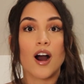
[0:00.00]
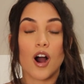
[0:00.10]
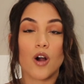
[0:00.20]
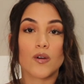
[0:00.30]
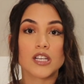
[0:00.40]

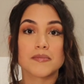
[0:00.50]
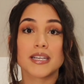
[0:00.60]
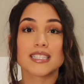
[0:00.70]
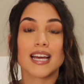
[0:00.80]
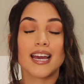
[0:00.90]
always,
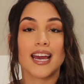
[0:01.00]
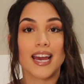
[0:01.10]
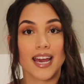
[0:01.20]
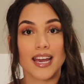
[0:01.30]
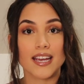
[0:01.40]
because I
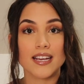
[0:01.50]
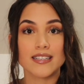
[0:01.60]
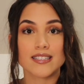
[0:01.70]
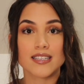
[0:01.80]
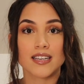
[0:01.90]
hate,